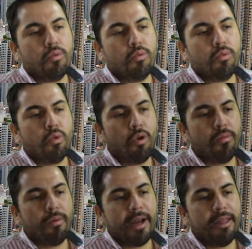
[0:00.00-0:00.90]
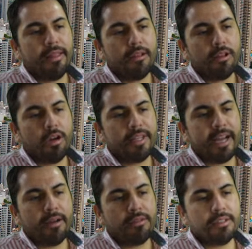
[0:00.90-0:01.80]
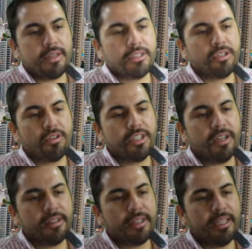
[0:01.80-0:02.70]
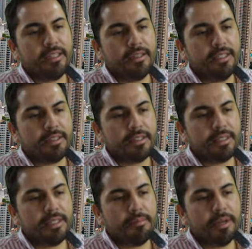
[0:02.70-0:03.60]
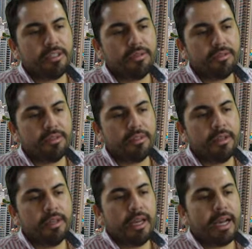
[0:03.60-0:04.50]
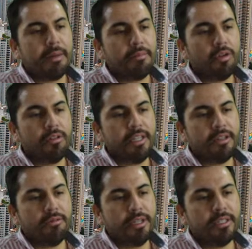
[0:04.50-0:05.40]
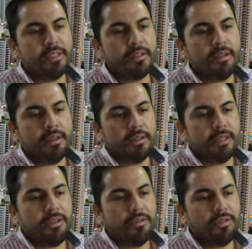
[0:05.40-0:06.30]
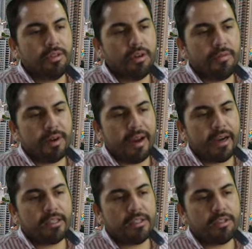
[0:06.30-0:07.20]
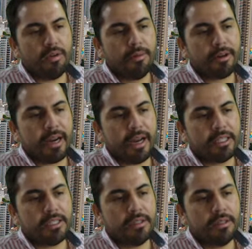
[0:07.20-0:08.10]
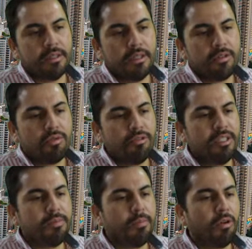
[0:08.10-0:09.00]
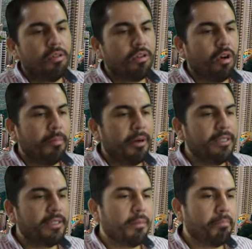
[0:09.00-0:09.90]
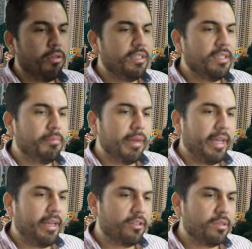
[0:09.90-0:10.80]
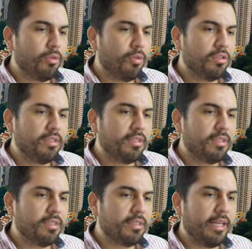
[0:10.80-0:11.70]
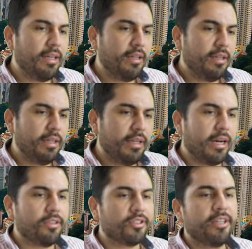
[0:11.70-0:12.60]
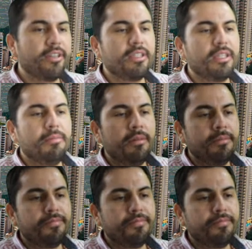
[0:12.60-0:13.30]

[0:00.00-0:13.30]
Worldwide lockdowns and social distancing measures have only increased the use of cards over cash. To respond, companies and policymakers must design alternatives